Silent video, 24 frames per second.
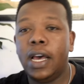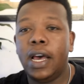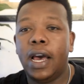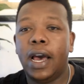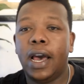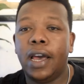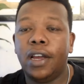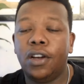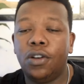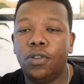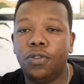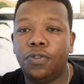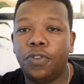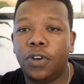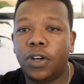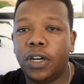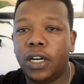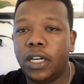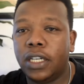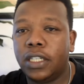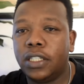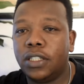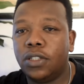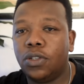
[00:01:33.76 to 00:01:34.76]
I do
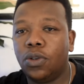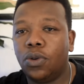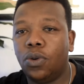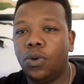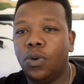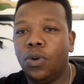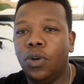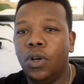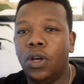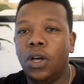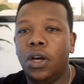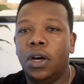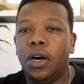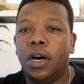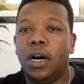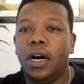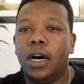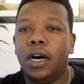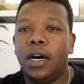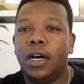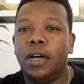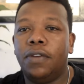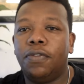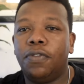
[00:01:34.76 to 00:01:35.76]
Forex. So
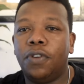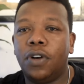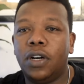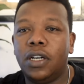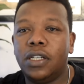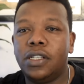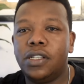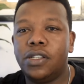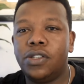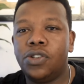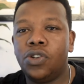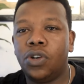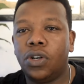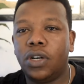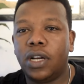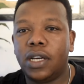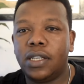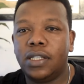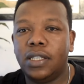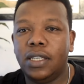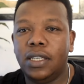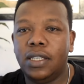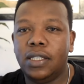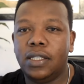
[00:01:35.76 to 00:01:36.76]
Forex is not
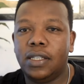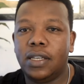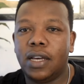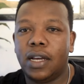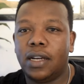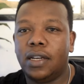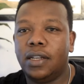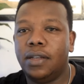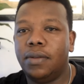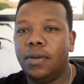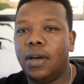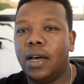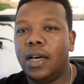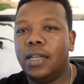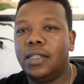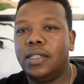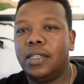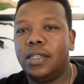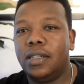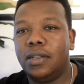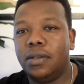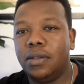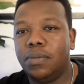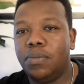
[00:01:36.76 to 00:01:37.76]
as easy as
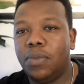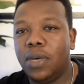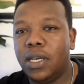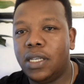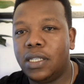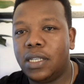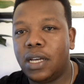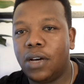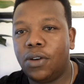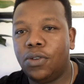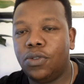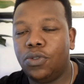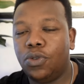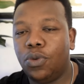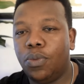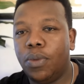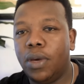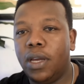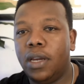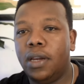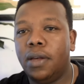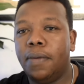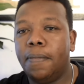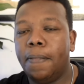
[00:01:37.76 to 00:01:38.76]
it may sound to
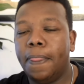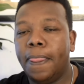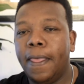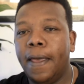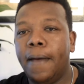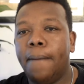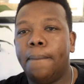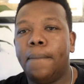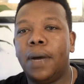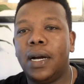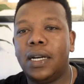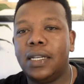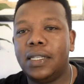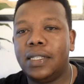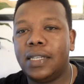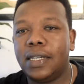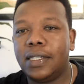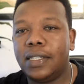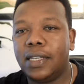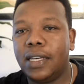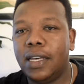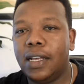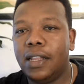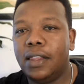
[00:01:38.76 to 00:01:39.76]
many, but it's a
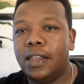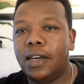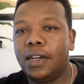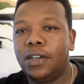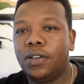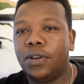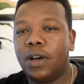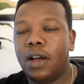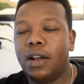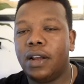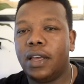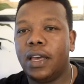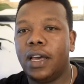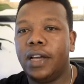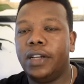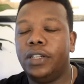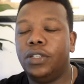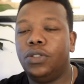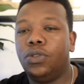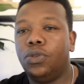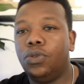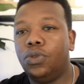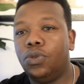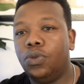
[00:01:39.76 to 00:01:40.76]
skill that you can get
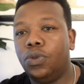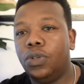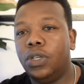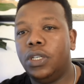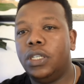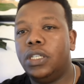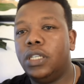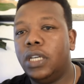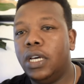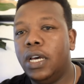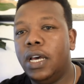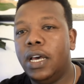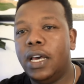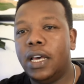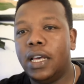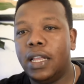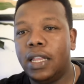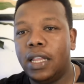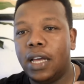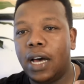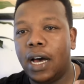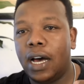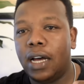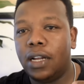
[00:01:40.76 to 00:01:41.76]
to do it.
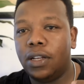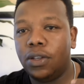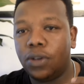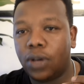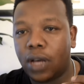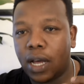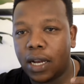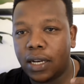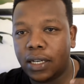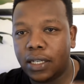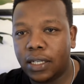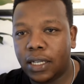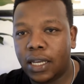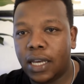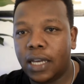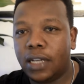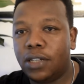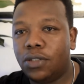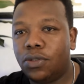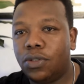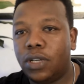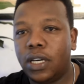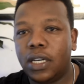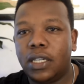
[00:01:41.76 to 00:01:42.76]
You can
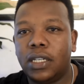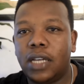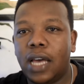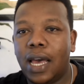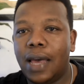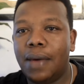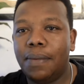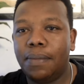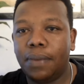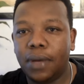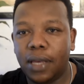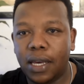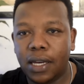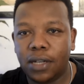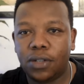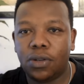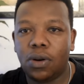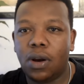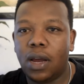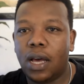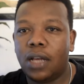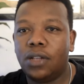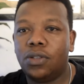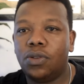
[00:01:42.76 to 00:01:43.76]
get to take time, get
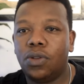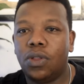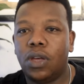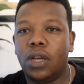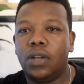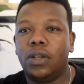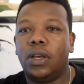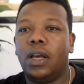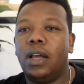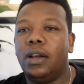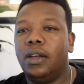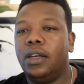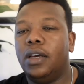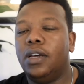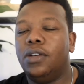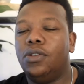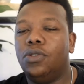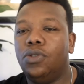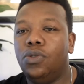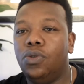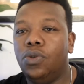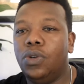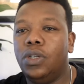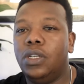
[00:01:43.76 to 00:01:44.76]
to learn, so that you can get
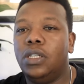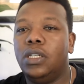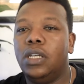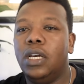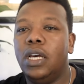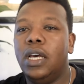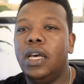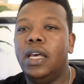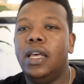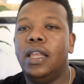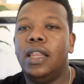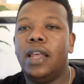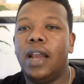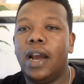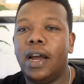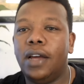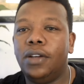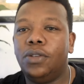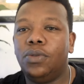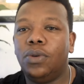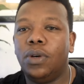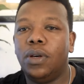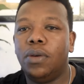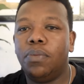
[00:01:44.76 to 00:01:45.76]
to do it the
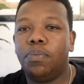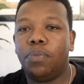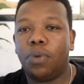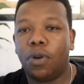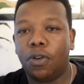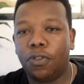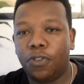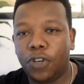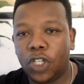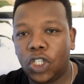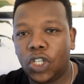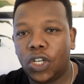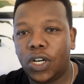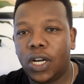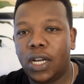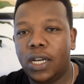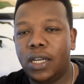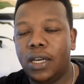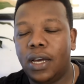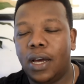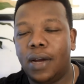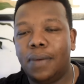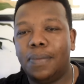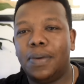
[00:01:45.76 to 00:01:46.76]
right way,
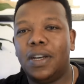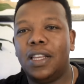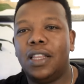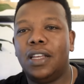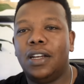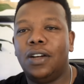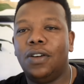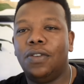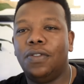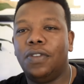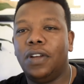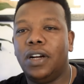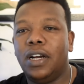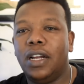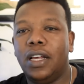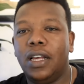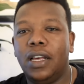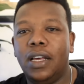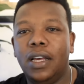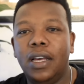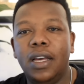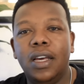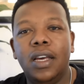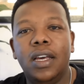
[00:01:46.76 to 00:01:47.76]
professionally, and by the end of the
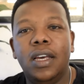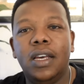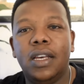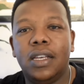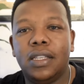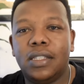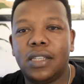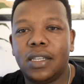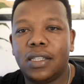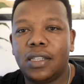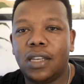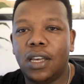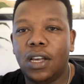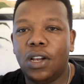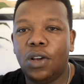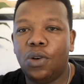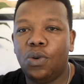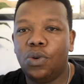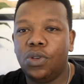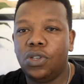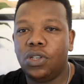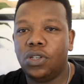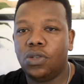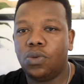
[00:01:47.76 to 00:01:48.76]
day, it's a skill
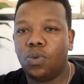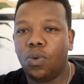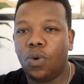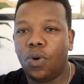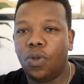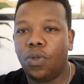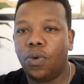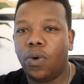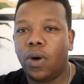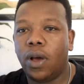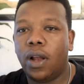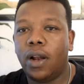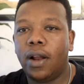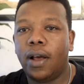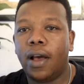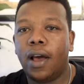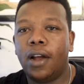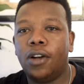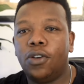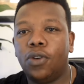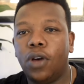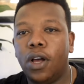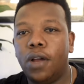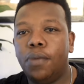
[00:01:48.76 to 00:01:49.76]
which is worthwhile.
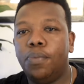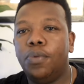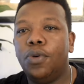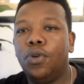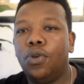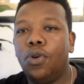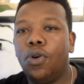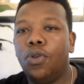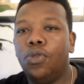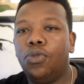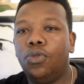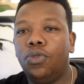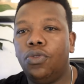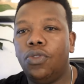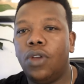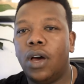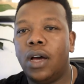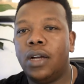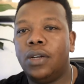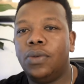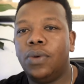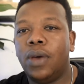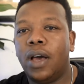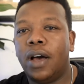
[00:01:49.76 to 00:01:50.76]
And to help you go through
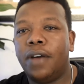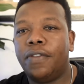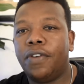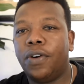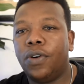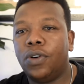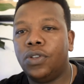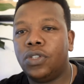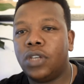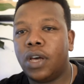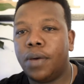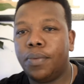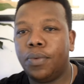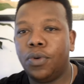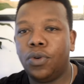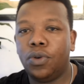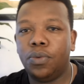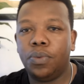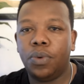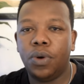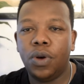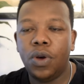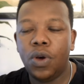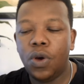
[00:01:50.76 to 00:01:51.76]
that, we have a WhatsApp
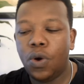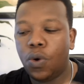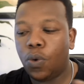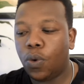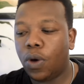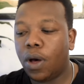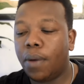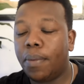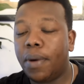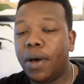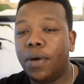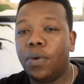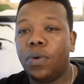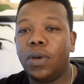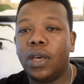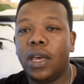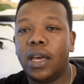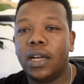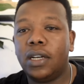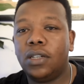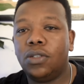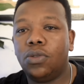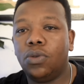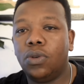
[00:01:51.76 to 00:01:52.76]
group whereby we
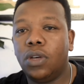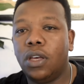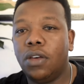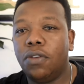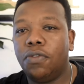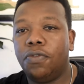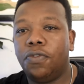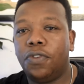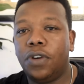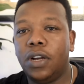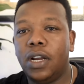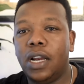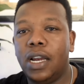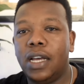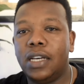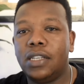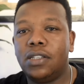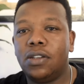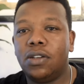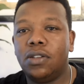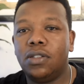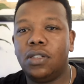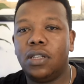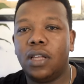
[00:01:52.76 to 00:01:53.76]
get to give free
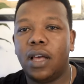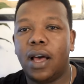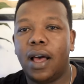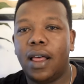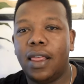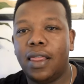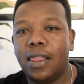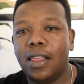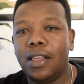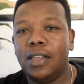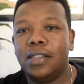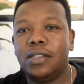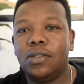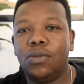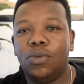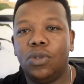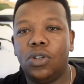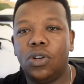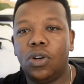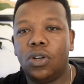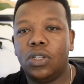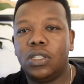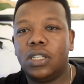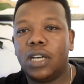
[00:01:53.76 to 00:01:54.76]
lessons, and these we
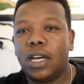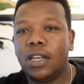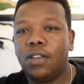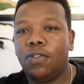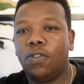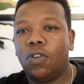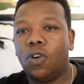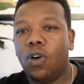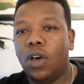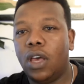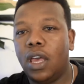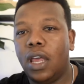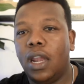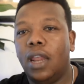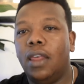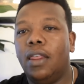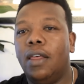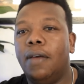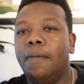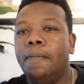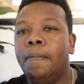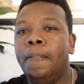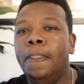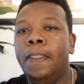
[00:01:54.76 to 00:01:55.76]
don't charge for
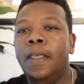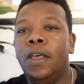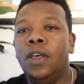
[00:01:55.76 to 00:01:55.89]
anything.